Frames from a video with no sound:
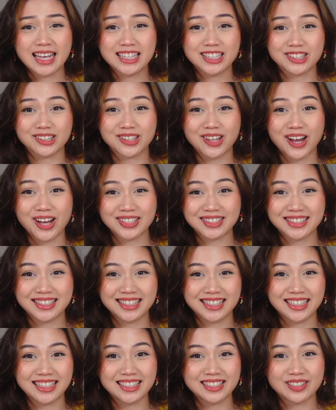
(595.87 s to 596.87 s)
lost
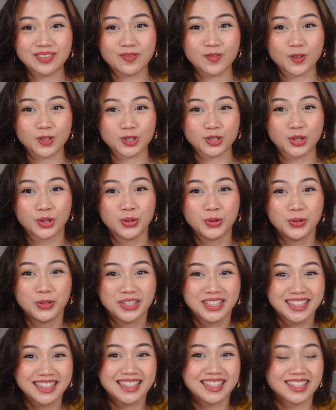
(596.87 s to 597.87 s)
these for 2
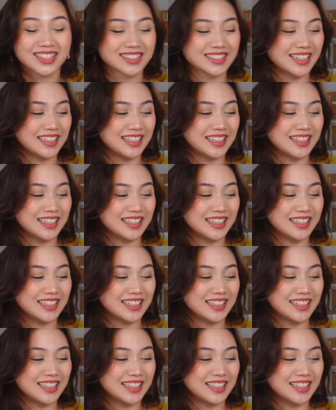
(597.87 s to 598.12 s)
years.